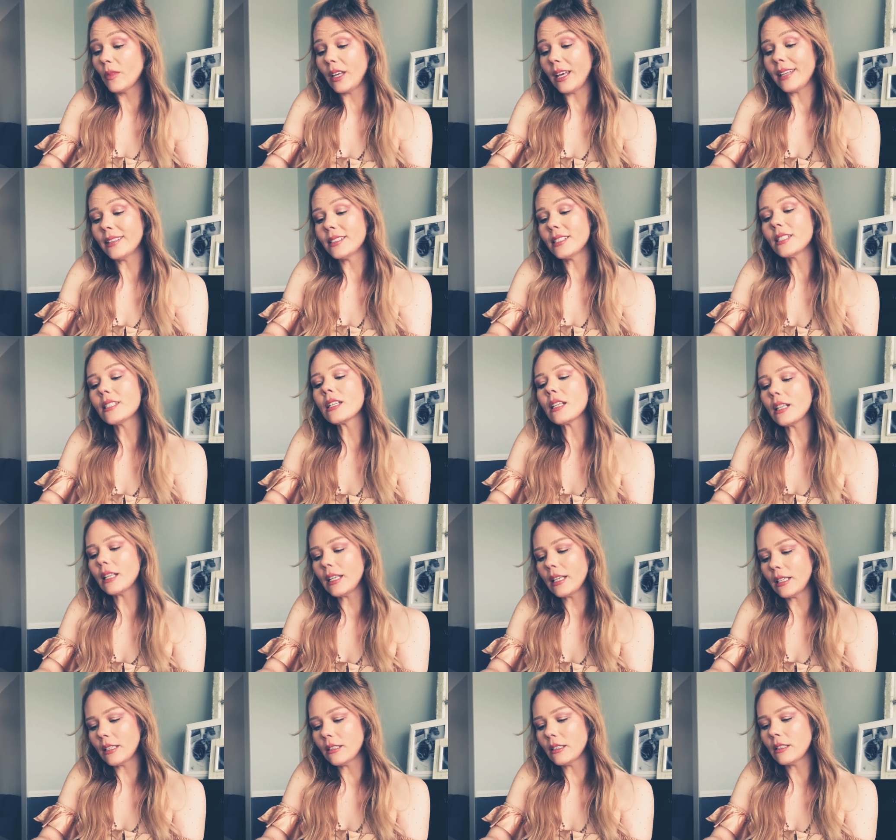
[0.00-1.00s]
And still
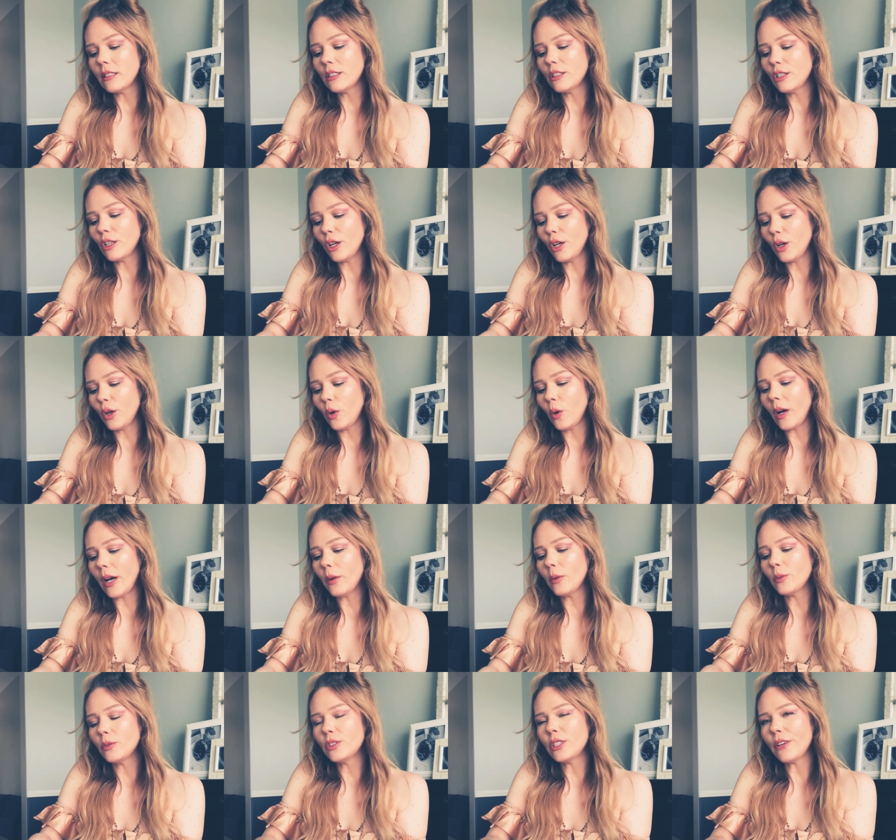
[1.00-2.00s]
is. So
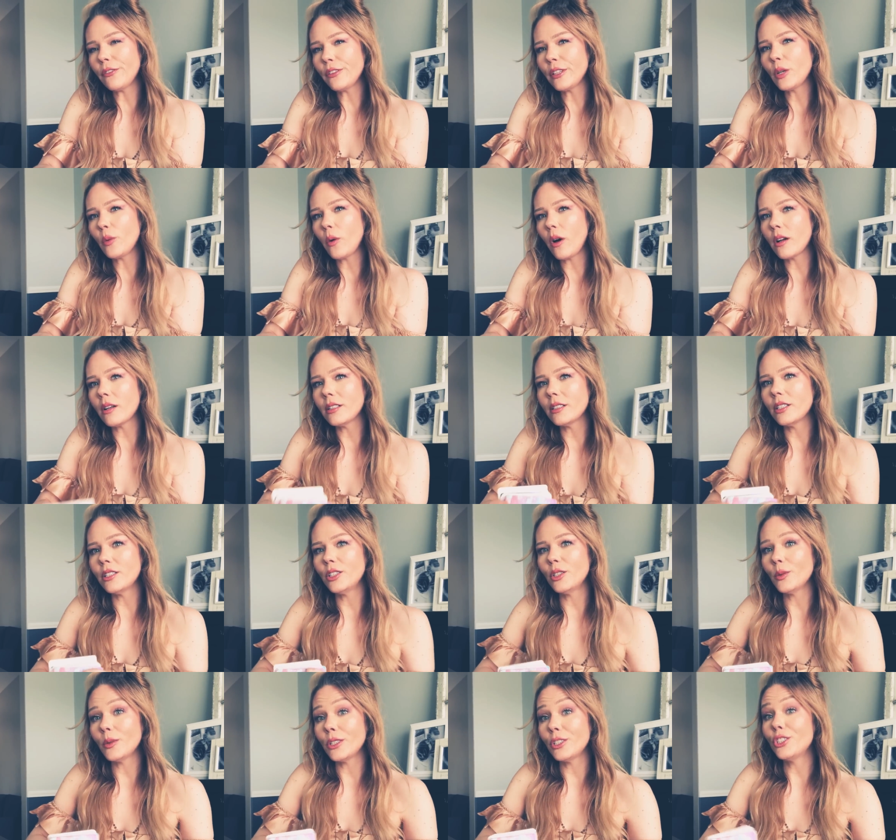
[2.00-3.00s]
I definitely wanted to
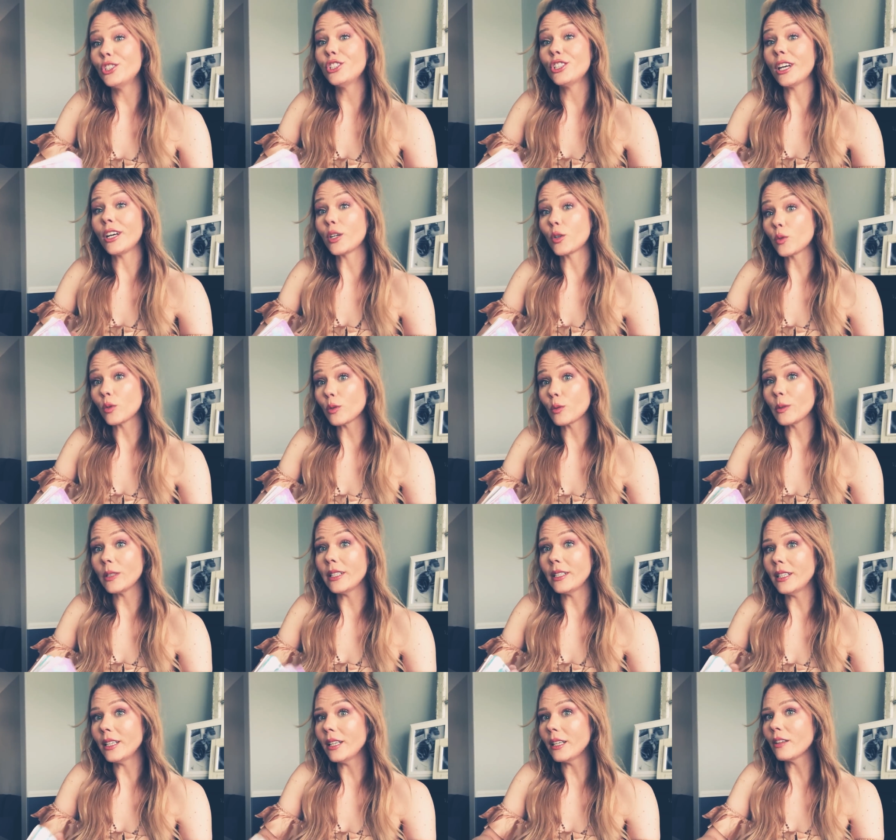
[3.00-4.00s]
do a general
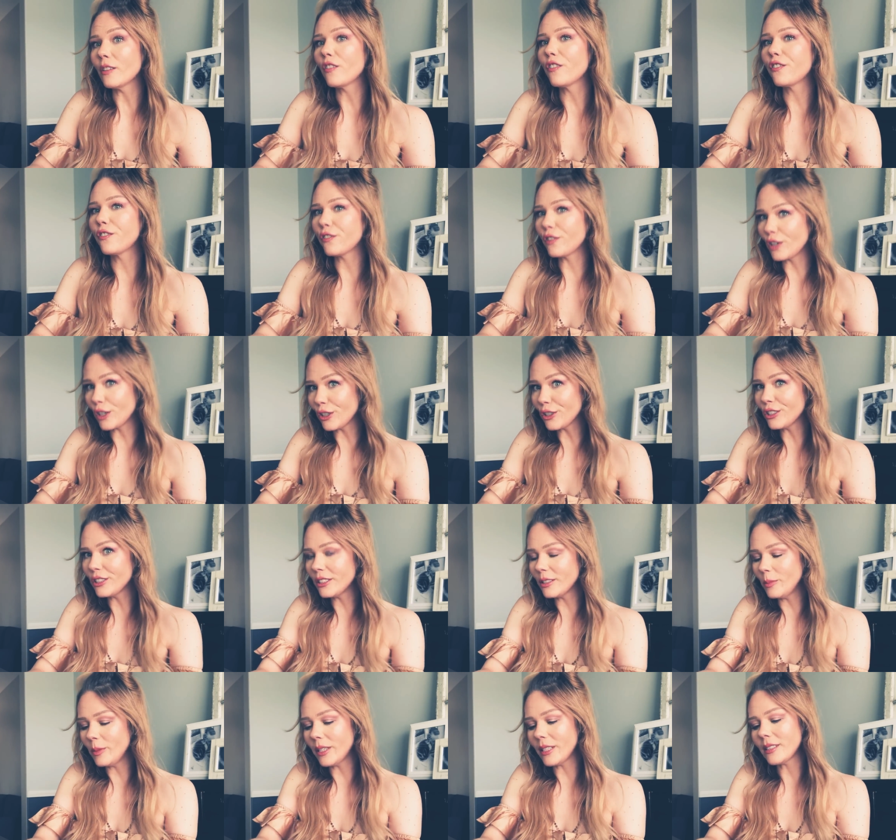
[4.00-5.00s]
reading
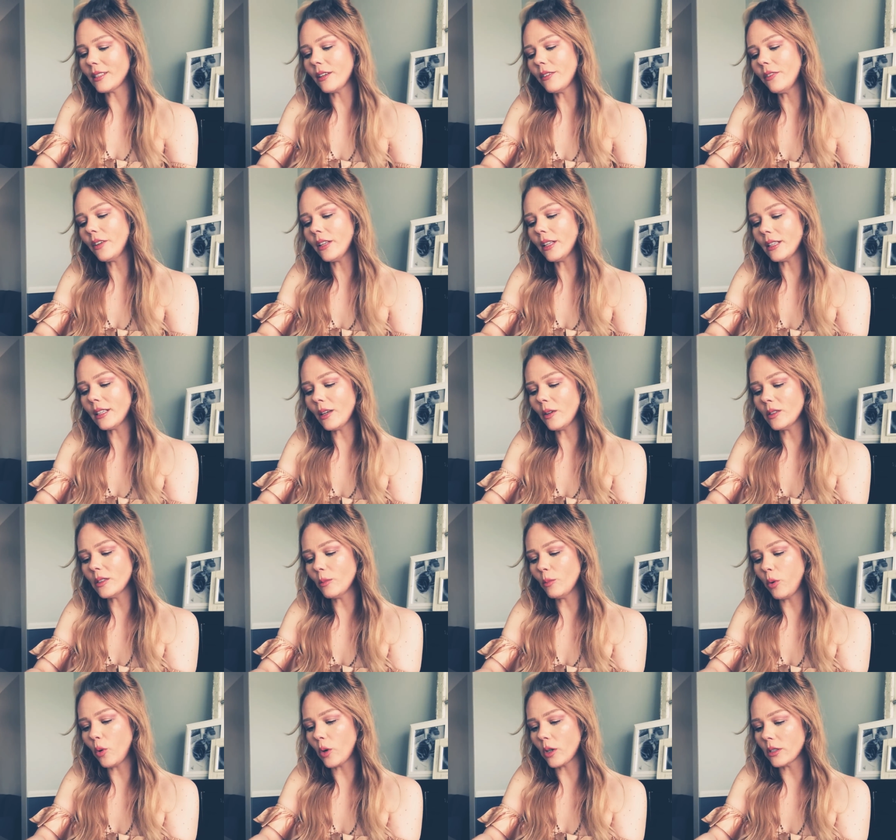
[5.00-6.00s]
first because I felt like that was
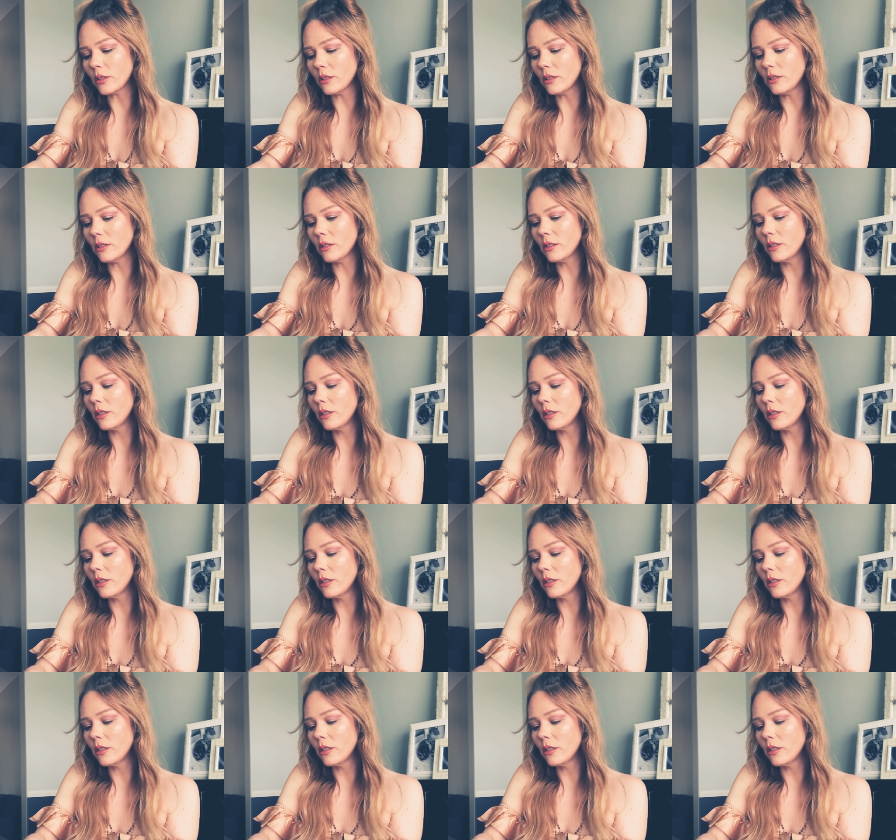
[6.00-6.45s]
important.